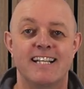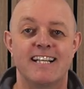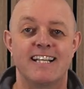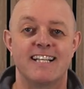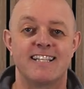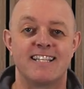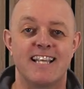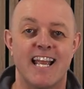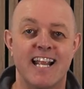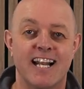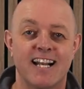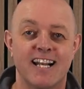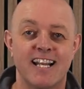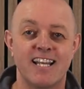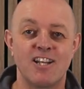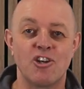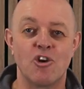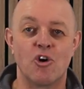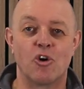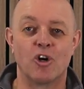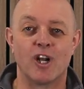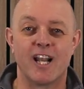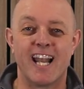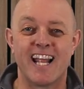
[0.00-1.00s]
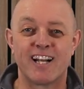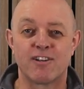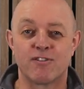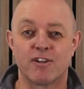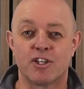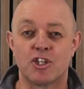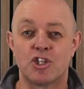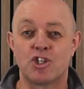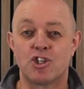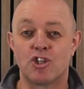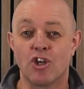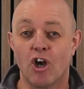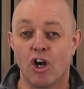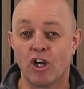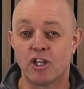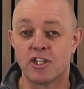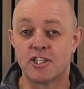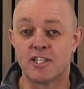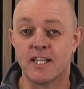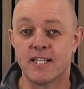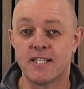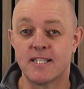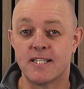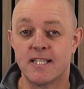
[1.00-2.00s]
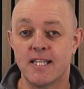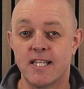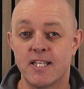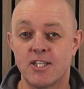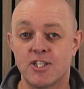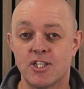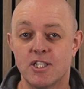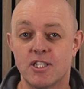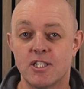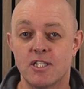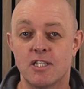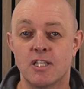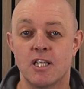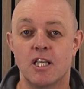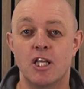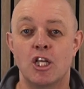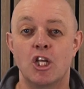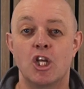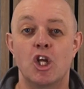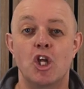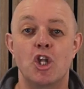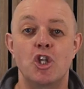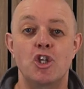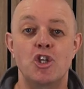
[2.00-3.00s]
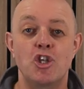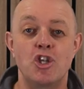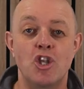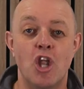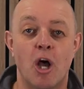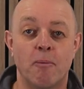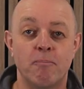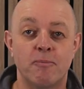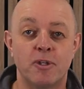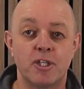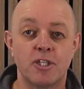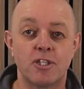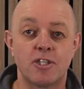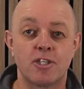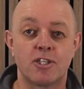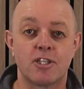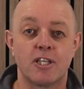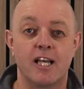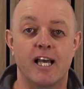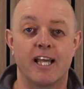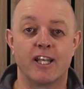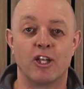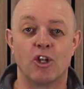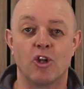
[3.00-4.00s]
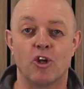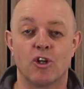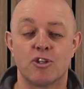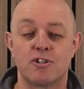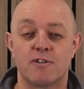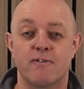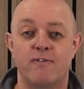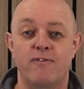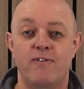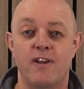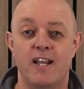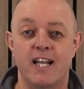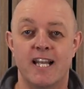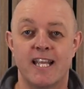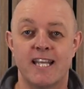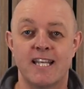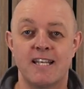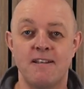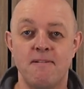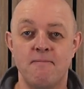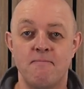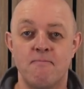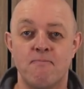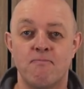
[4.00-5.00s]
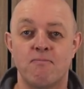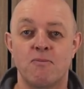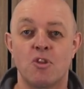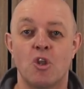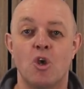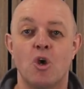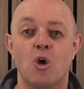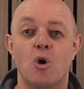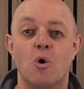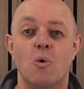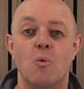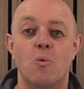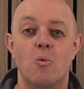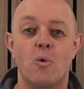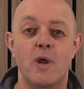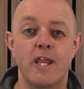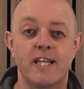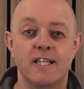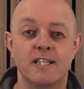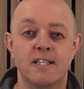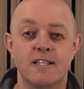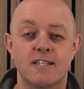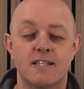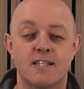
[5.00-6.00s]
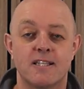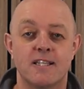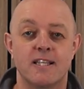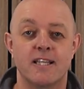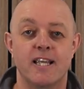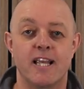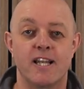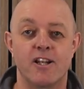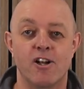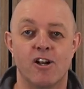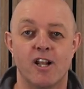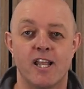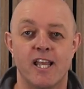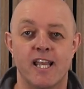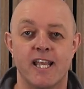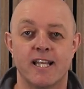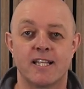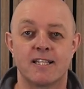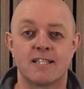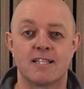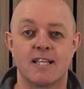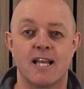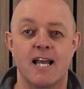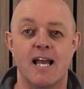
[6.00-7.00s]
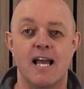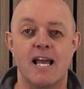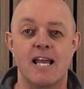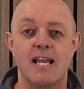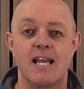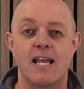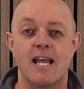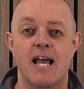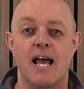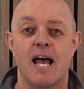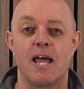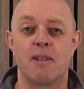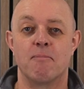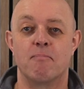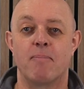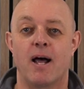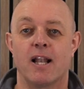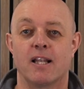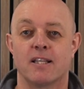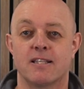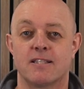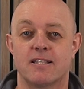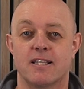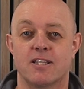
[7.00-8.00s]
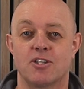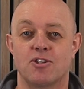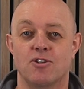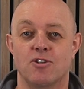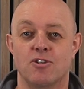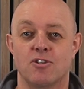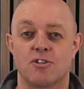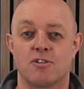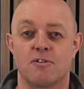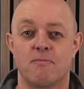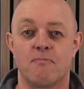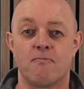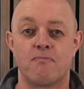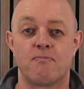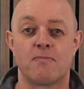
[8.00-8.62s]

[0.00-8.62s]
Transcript: tingling or electric shock sensations, numbness and loss of feeling, weakness in your legs and balance issues.